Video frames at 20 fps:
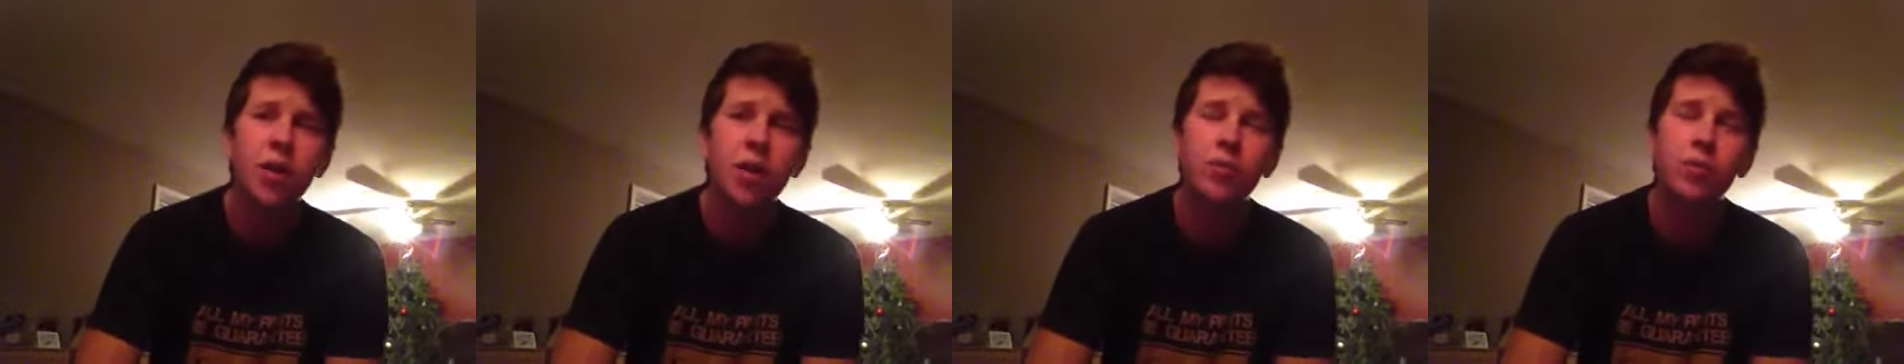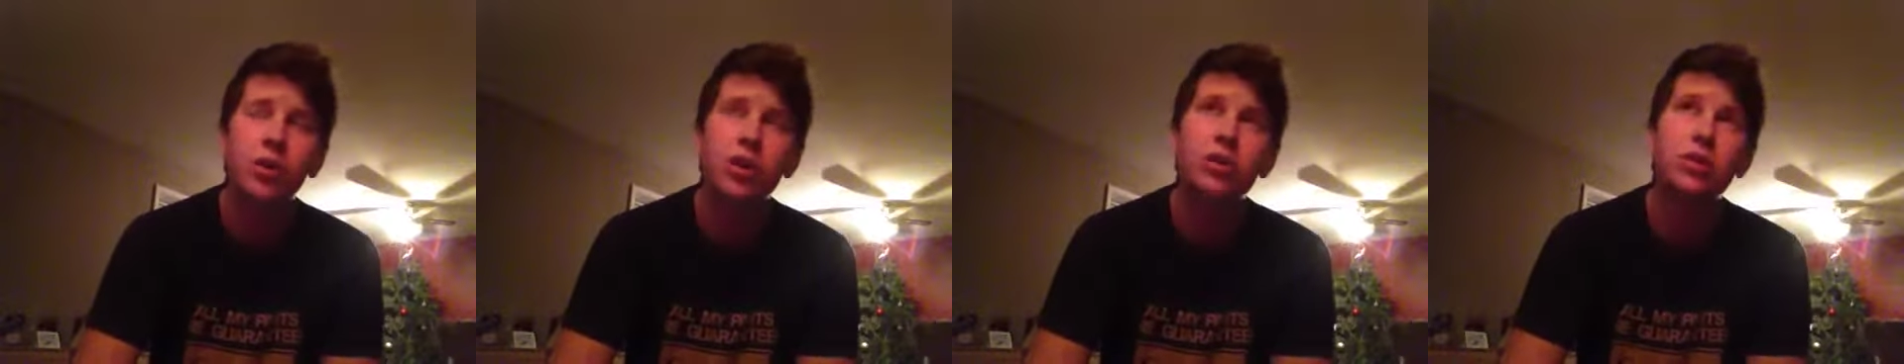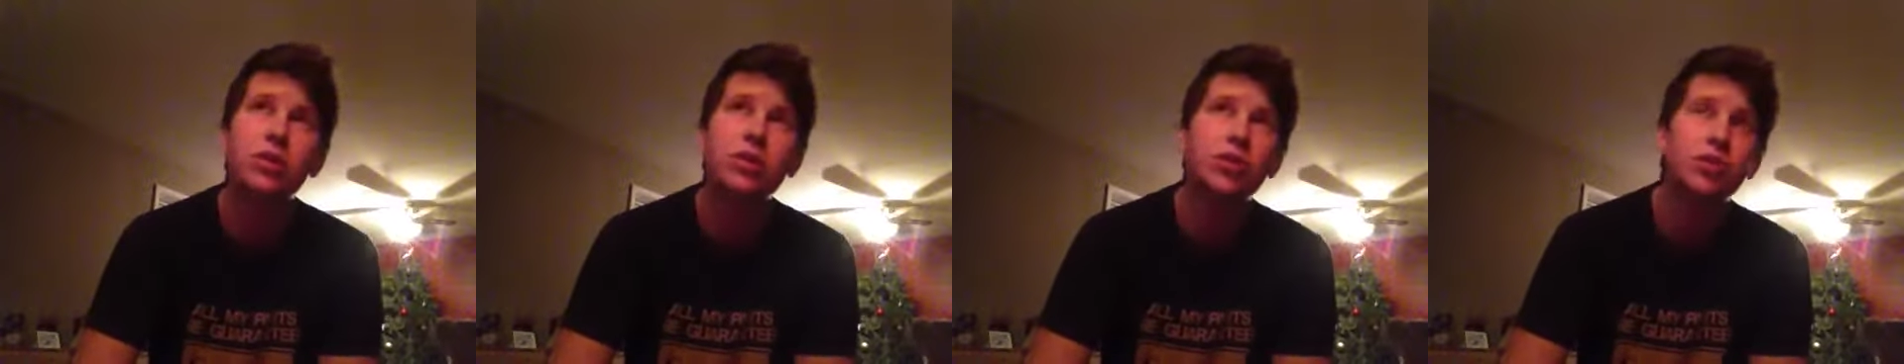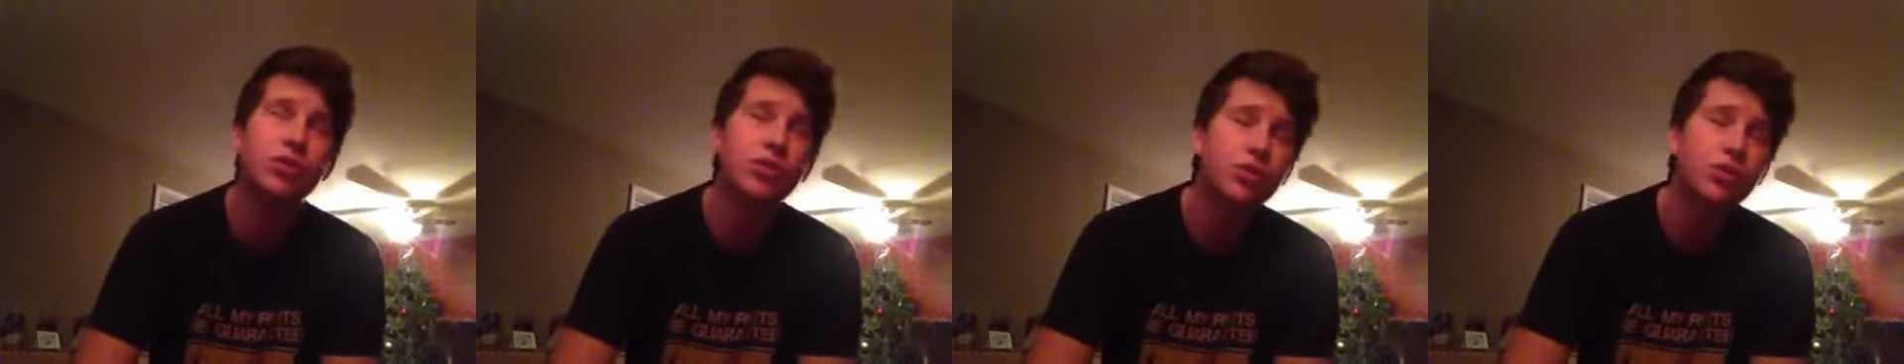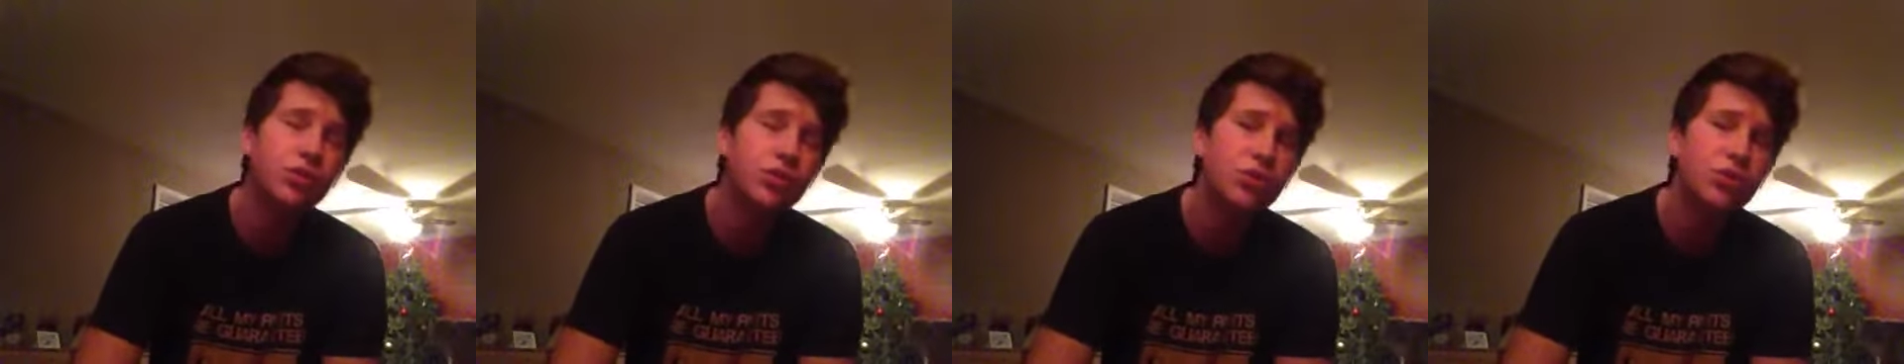But the
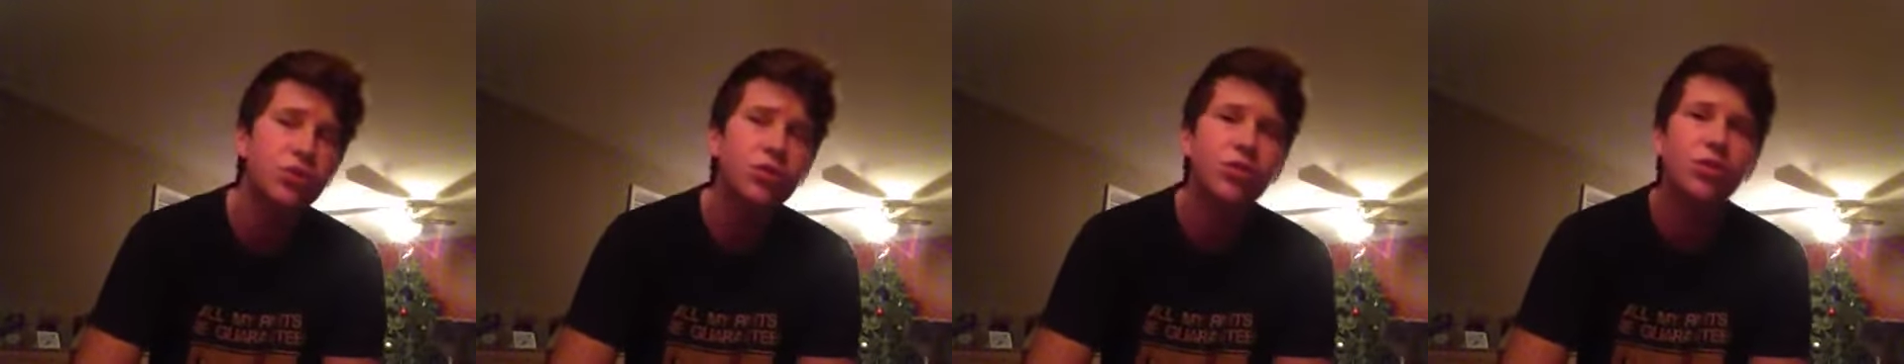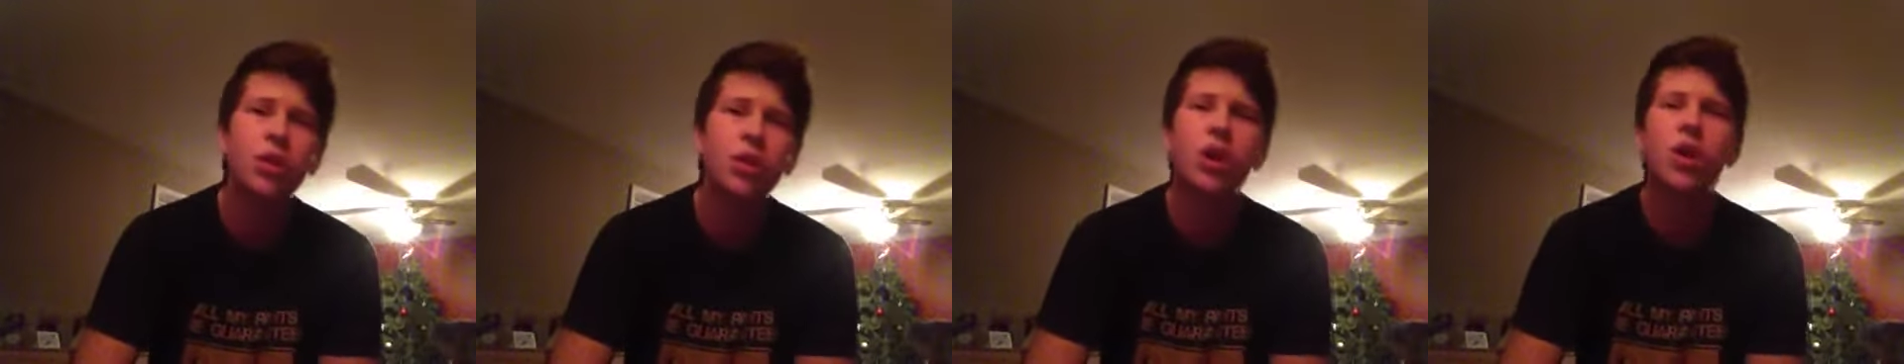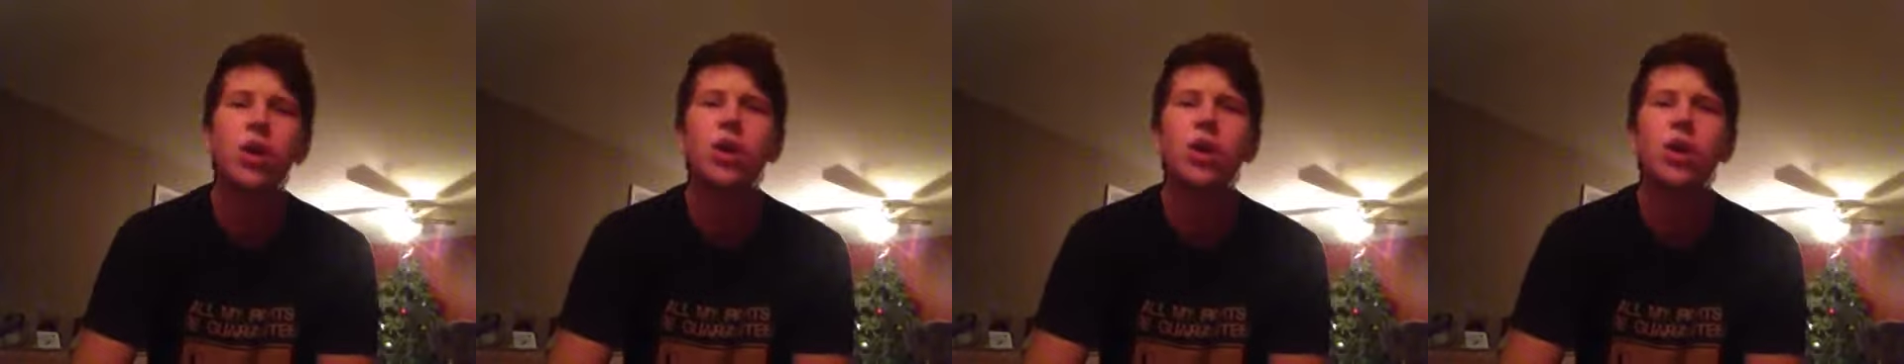truth